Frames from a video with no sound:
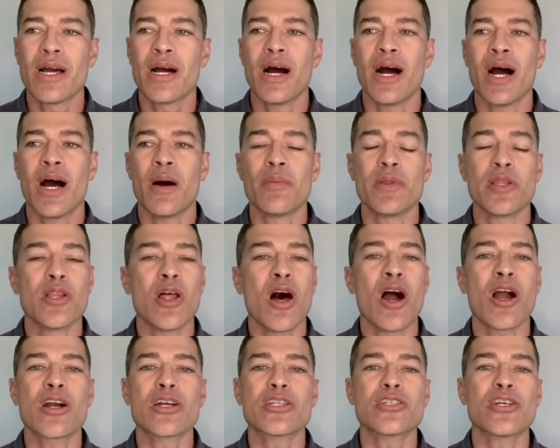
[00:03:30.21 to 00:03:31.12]

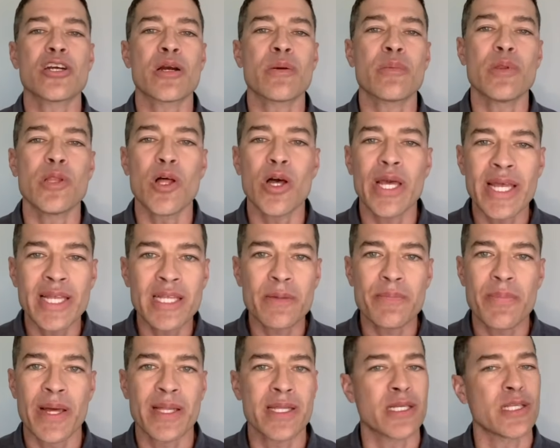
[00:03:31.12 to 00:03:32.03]
Longer term
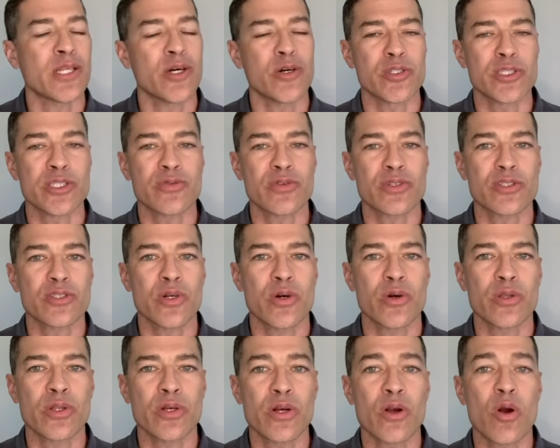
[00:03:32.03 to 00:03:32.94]
independent loans for
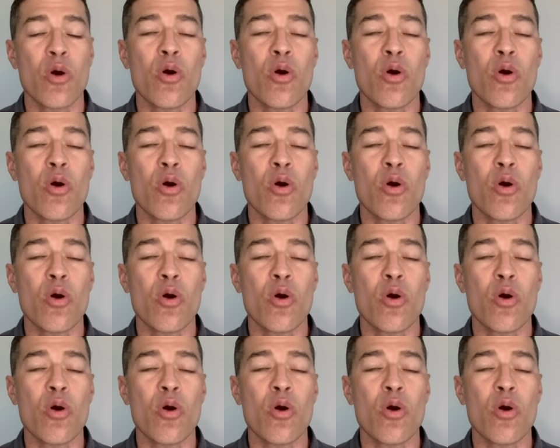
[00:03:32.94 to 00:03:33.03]
solar